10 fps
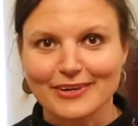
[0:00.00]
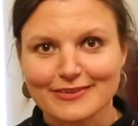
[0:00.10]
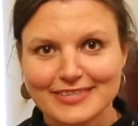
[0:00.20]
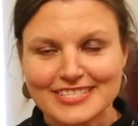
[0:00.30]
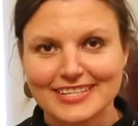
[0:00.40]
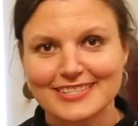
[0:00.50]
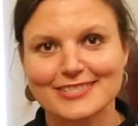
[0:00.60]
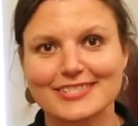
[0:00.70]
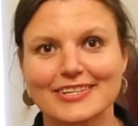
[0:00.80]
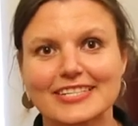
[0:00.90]
archivist at the
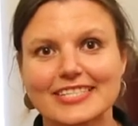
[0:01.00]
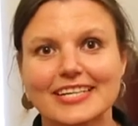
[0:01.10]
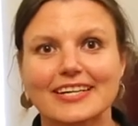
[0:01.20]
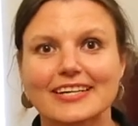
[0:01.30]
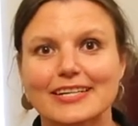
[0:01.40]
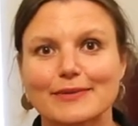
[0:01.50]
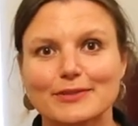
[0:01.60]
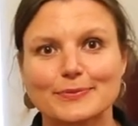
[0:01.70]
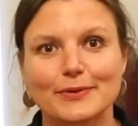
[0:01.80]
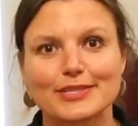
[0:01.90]
Society and I'm
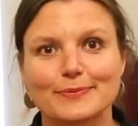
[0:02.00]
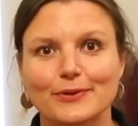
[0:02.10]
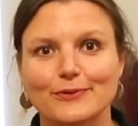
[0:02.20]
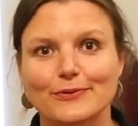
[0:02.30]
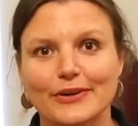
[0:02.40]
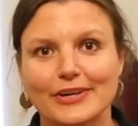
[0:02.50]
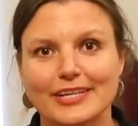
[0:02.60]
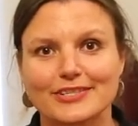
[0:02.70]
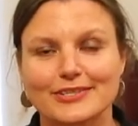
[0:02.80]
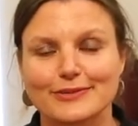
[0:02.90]
responsible for our
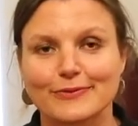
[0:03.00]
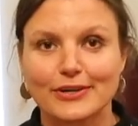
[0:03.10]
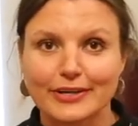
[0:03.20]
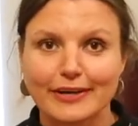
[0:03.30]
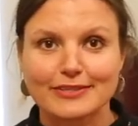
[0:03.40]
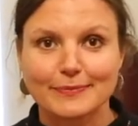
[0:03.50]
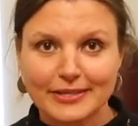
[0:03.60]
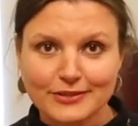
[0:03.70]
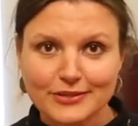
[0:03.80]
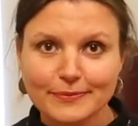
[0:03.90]
collections of archives and
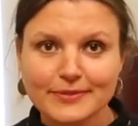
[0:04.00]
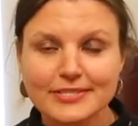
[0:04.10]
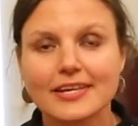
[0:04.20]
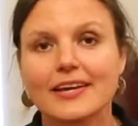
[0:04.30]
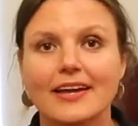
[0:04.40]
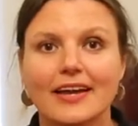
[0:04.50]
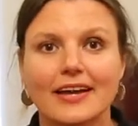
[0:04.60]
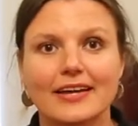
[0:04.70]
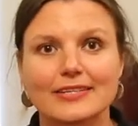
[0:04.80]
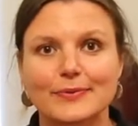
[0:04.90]
manuscripts,
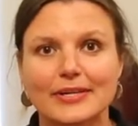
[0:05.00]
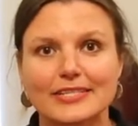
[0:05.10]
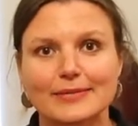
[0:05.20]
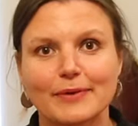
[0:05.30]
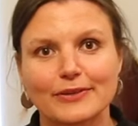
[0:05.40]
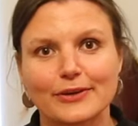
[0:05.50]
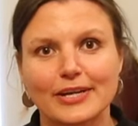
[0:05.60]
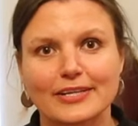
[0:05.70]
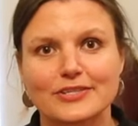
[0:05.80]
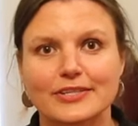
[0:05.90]
as well as some other
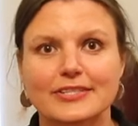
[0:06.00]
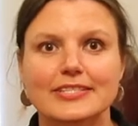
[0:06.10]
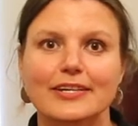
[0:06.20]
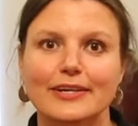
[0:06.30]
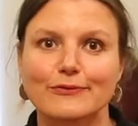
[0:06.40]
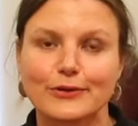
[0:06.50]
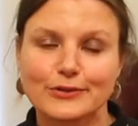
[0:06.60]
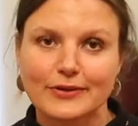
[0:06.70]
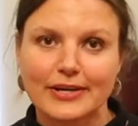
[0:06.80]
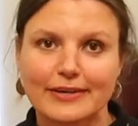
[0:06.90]
collections like
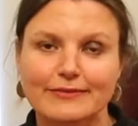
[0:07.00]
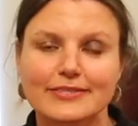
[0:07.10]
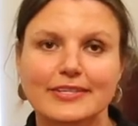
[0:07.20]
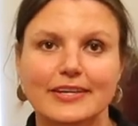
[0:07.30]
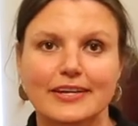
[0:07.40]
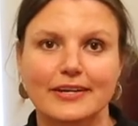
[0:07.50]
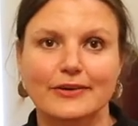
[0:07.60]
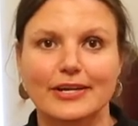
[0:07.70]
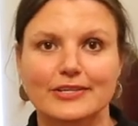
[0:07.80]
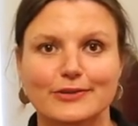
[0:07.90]
photographs, a
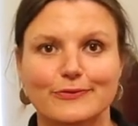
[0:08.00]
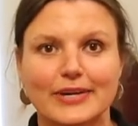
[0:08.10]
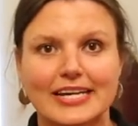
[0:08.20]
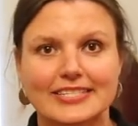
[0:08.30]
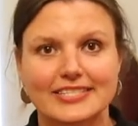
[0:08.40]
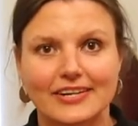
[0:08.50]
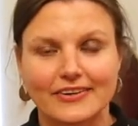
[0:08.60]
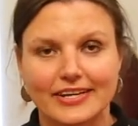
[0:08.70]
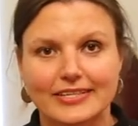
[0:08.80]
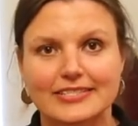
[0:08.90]
collection of glass
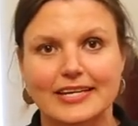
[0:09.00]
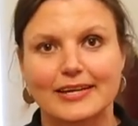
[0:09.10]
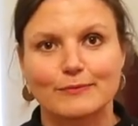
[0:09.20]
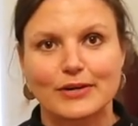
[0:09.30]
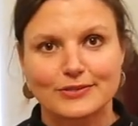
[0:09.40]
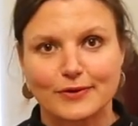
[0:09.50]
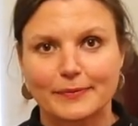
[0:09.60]
slides, and brass